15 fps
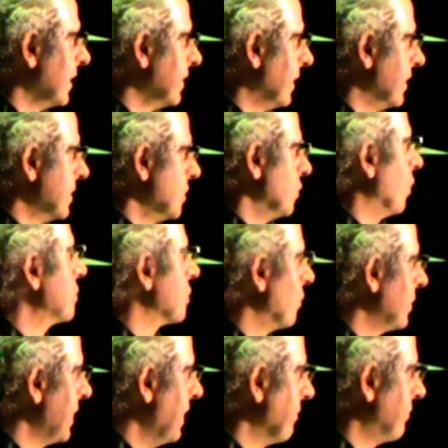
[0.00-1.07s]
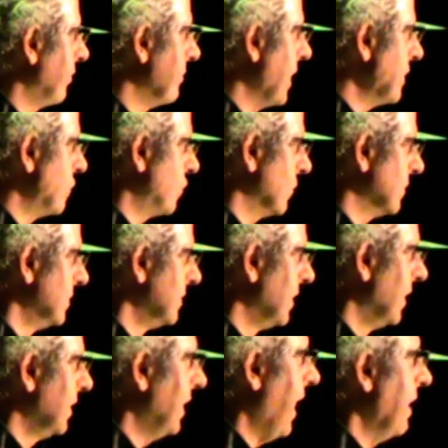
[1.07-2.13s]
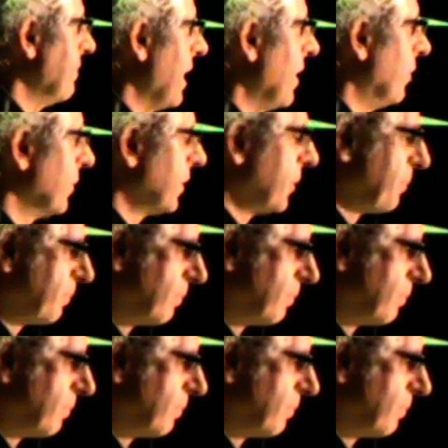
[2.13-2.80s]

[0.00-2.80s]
that not all the information came out.